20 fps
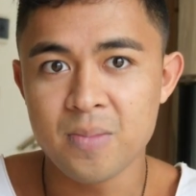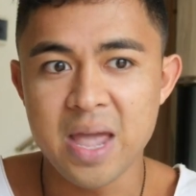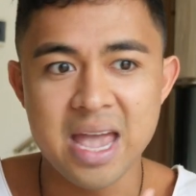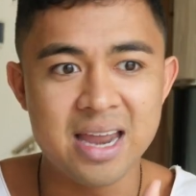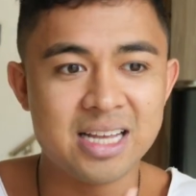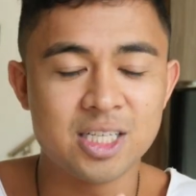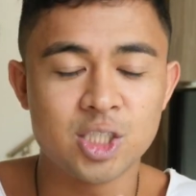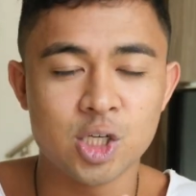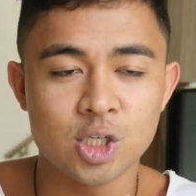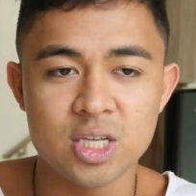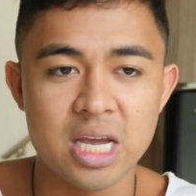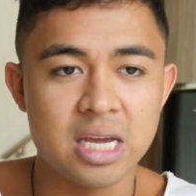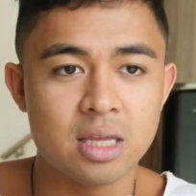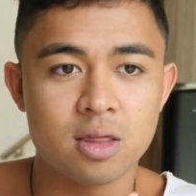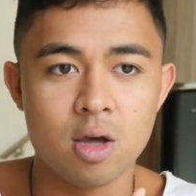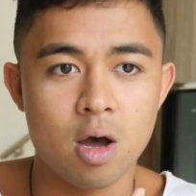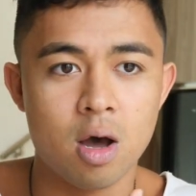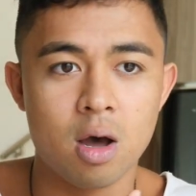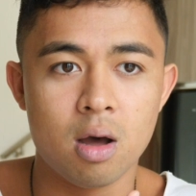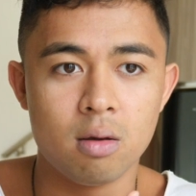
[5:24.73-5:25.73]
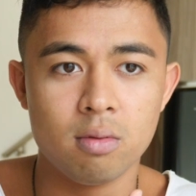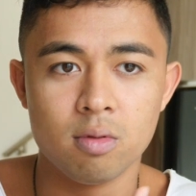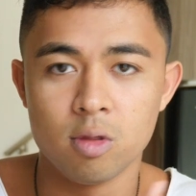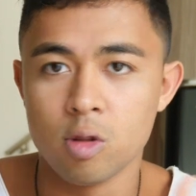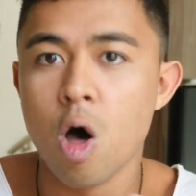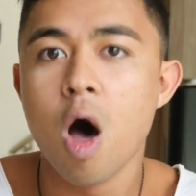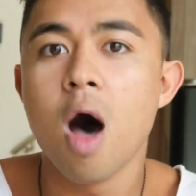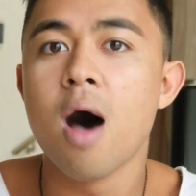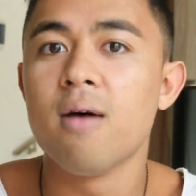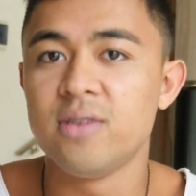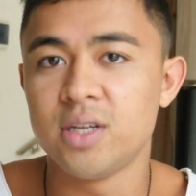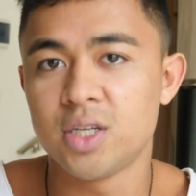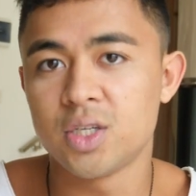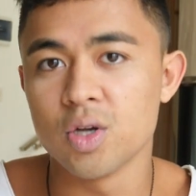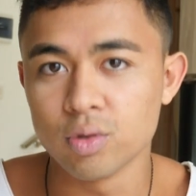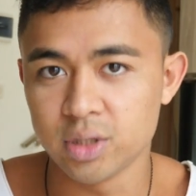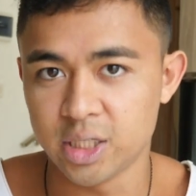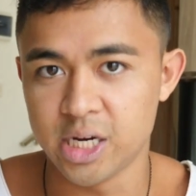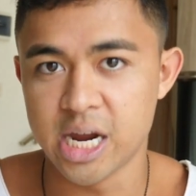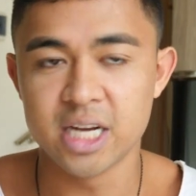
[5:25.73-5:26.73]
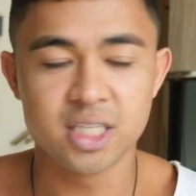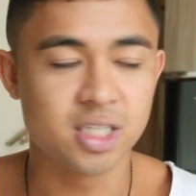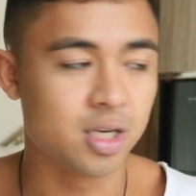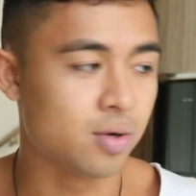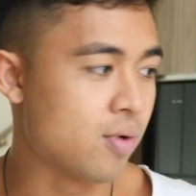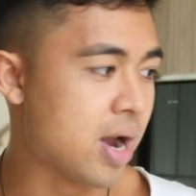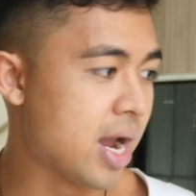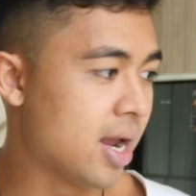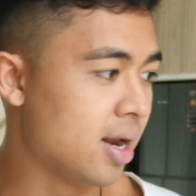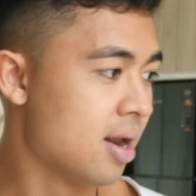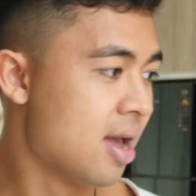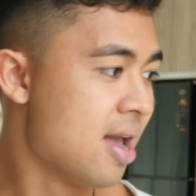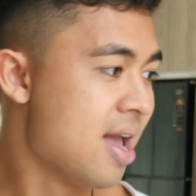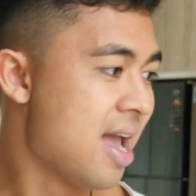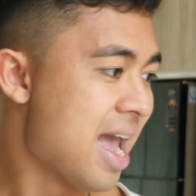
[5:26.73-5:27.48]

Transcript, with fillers: And it's just like the law of association, right?